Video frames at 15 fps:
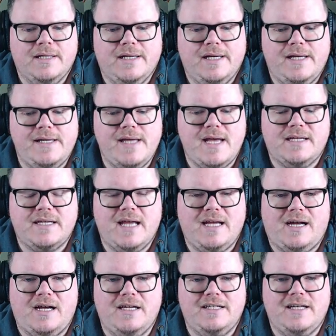Yeah,
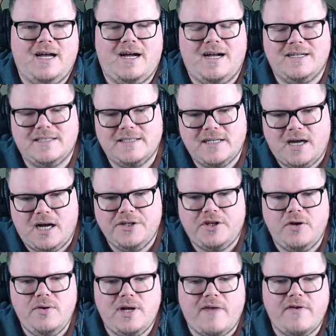I
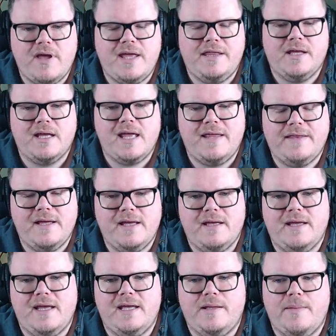do love it in
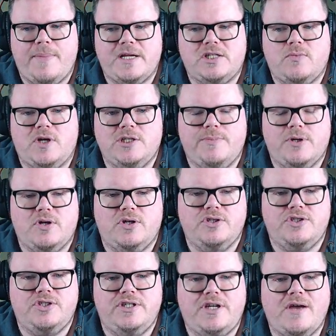the best of 1s
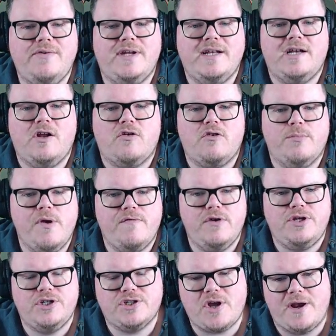because you don't need a lot of removal, you
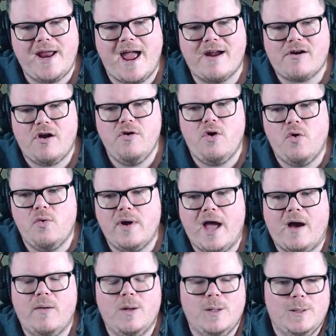just go and aggro all
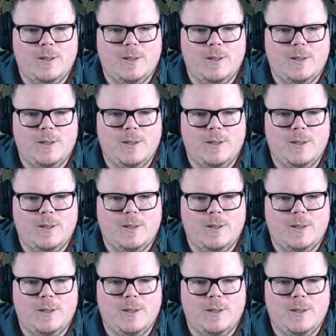out.